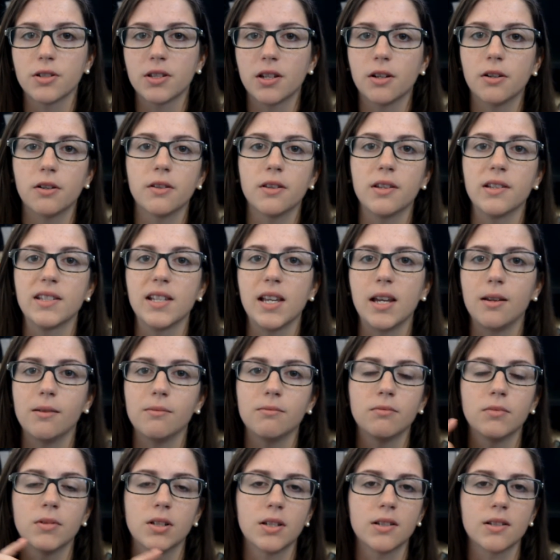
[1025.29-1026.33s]
that are the same
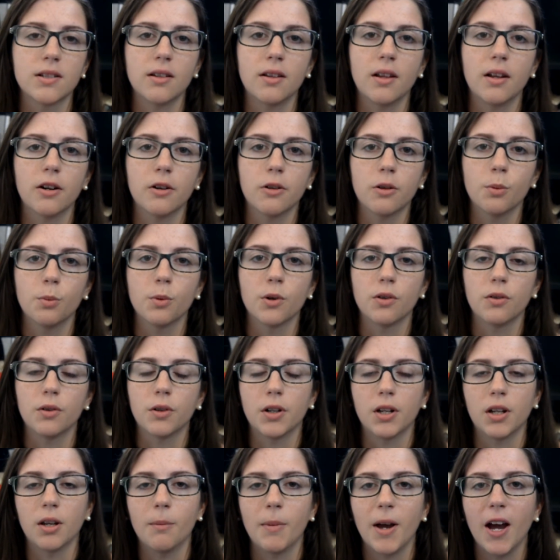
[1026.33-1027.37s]
as the letter that we're
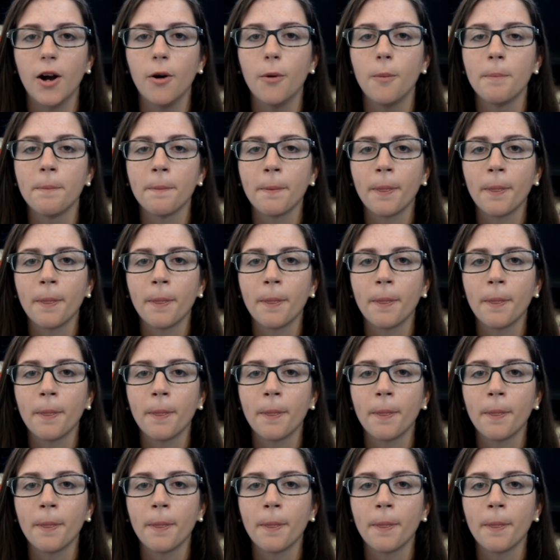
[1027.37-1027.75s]
learning about.